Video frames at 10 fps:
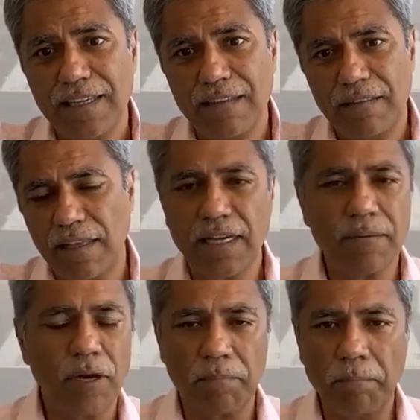think
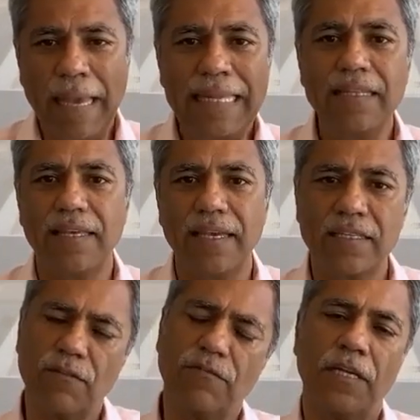about many things
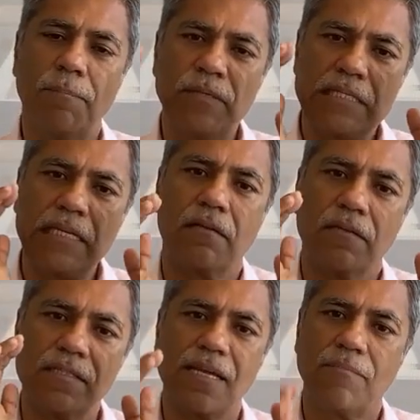in a particular
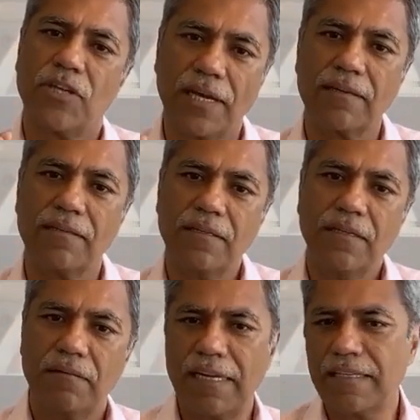subject.
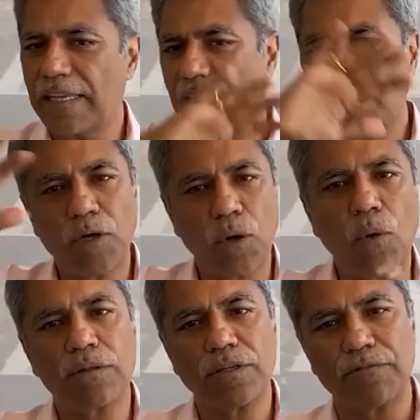Right, thinking about
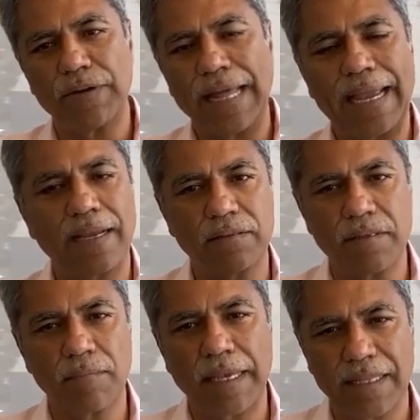all the different angles
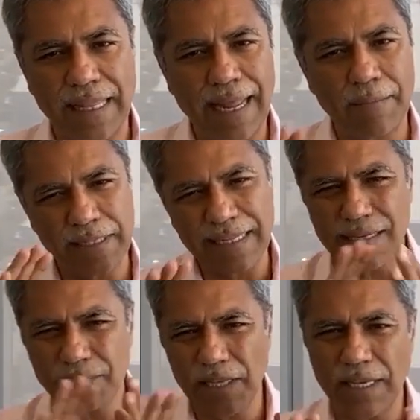and making that happen. That's
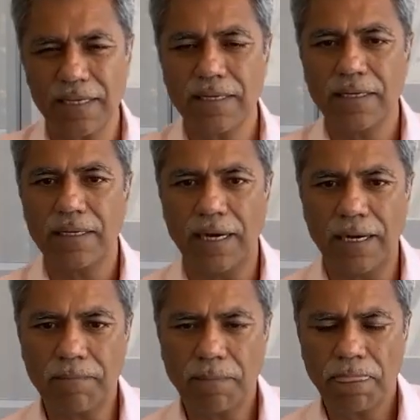something
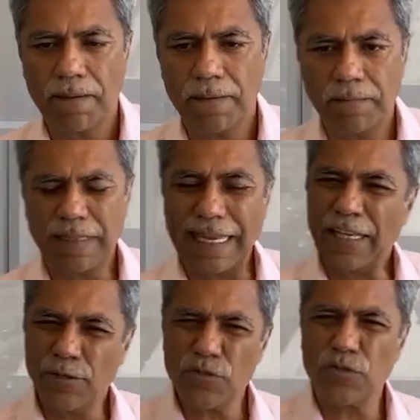that I
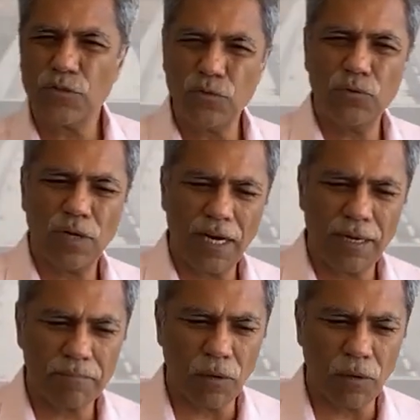used to do a